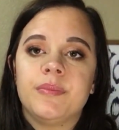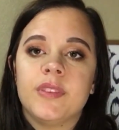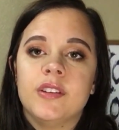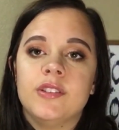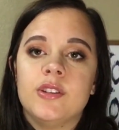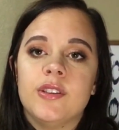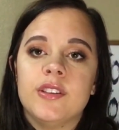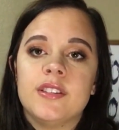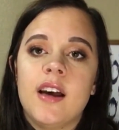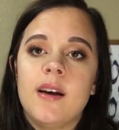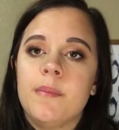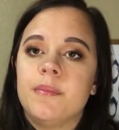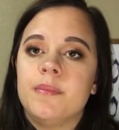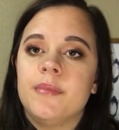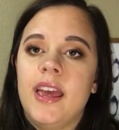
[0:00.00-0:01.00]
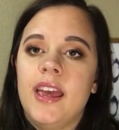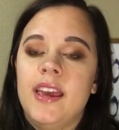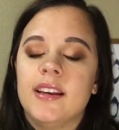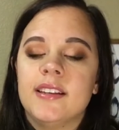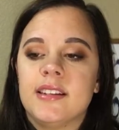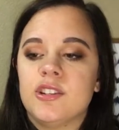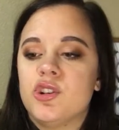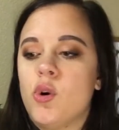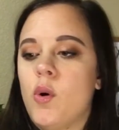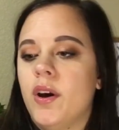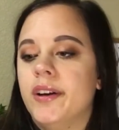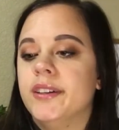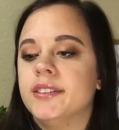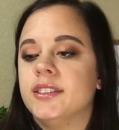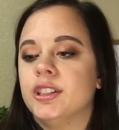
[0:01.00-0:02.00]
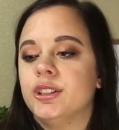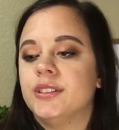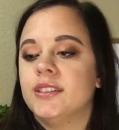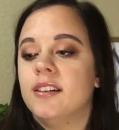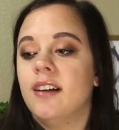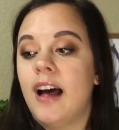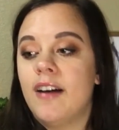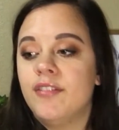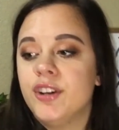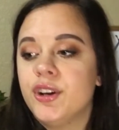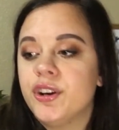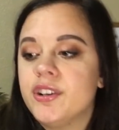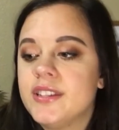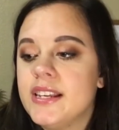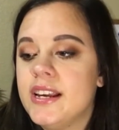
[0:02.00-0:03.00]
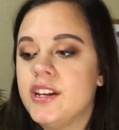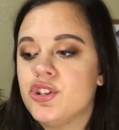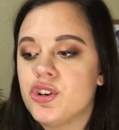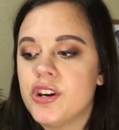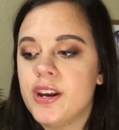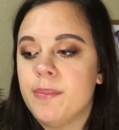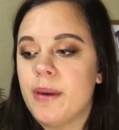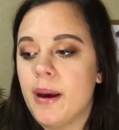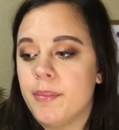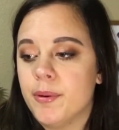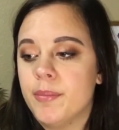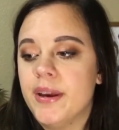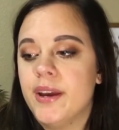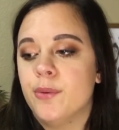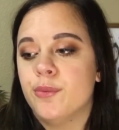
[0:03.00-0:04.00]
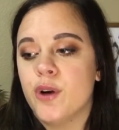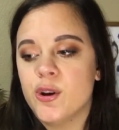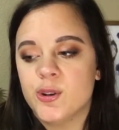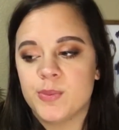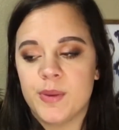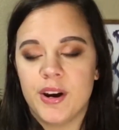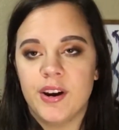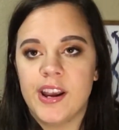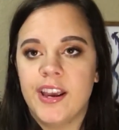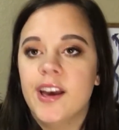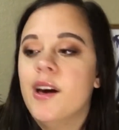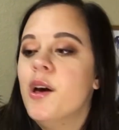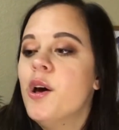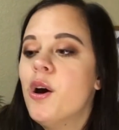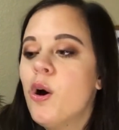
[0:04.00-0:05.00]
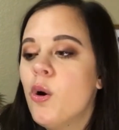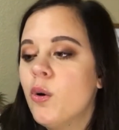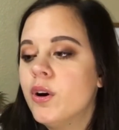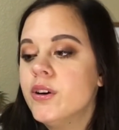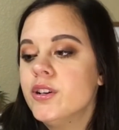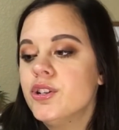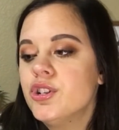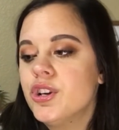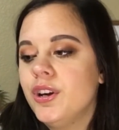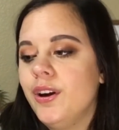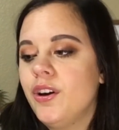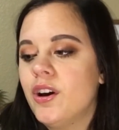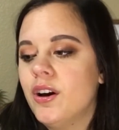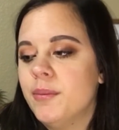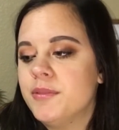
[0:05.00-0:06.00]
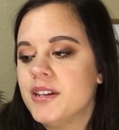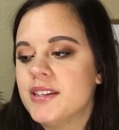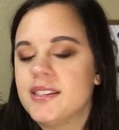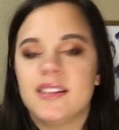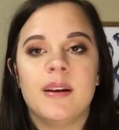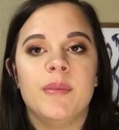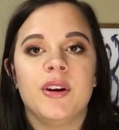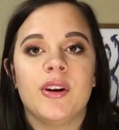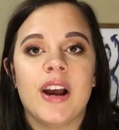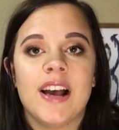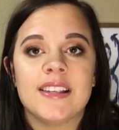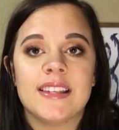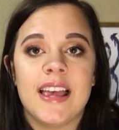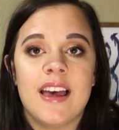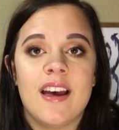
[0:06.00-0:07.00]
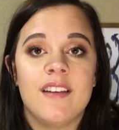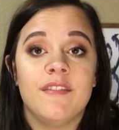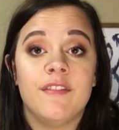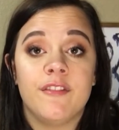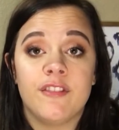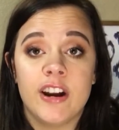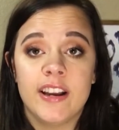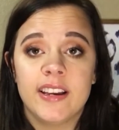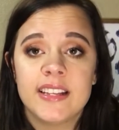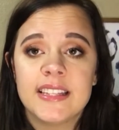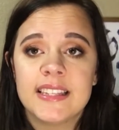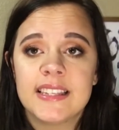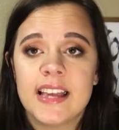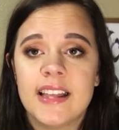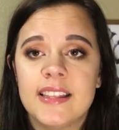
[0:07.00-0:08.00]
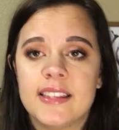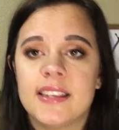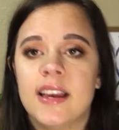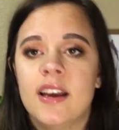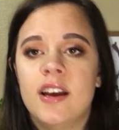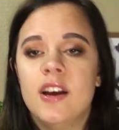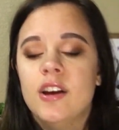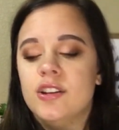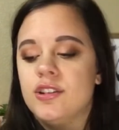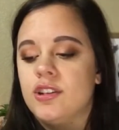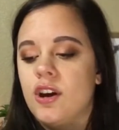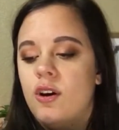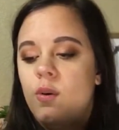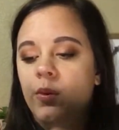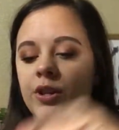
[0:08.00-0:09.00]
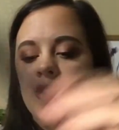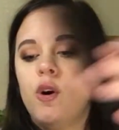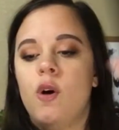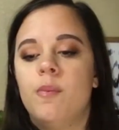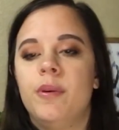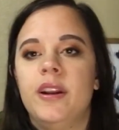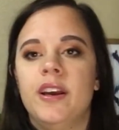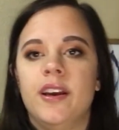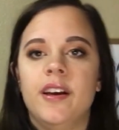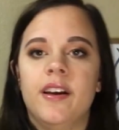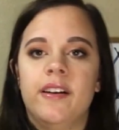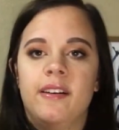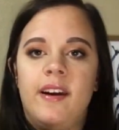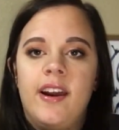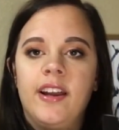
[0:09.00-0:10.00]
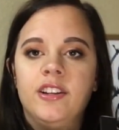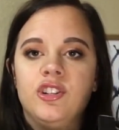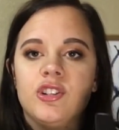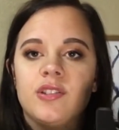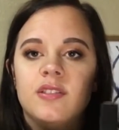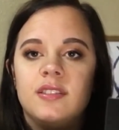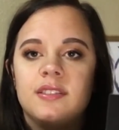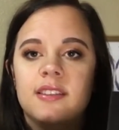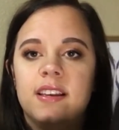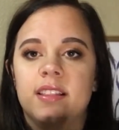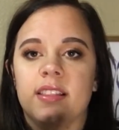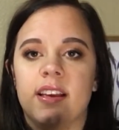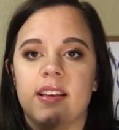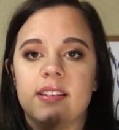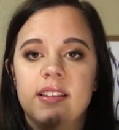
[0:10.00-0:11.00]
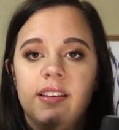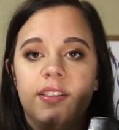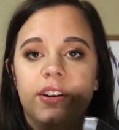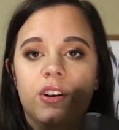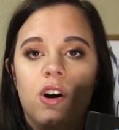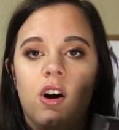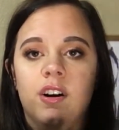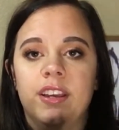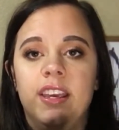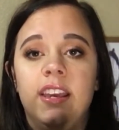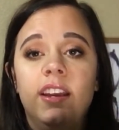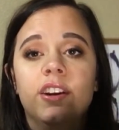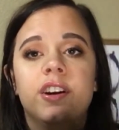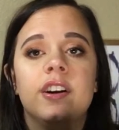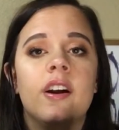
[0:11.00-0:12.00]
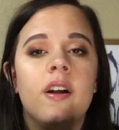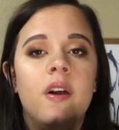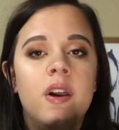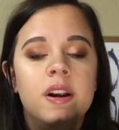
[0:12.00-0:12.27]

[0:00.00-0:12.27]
so the top 8 essential oils, there's lavender, tea tree, peppermint, rosemary, orange, eucalyptus, lemongrass, and frankincense. So when you open it, it just looks like this, and they're all here.